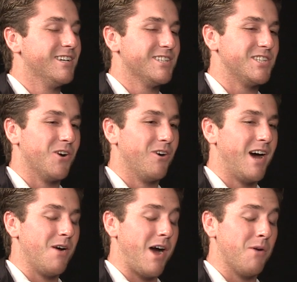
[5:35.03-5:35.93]
So
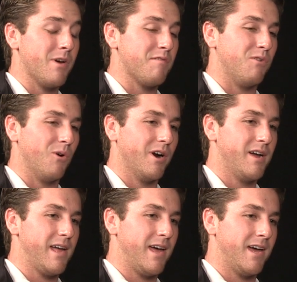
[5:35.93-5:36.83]
I went for
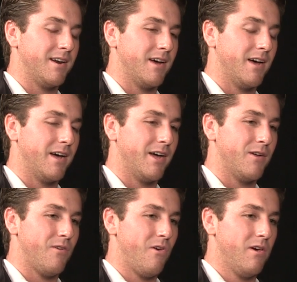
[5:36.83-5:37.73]
it, and
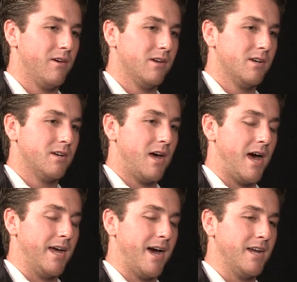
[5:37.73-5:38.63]

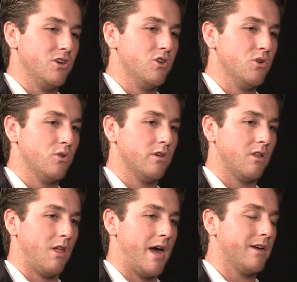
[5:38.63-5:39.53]
I knew that
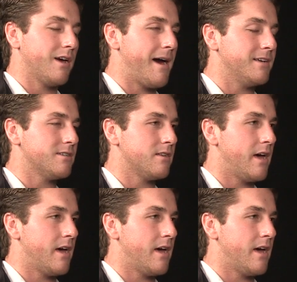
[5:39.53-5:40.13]
a lot of guys in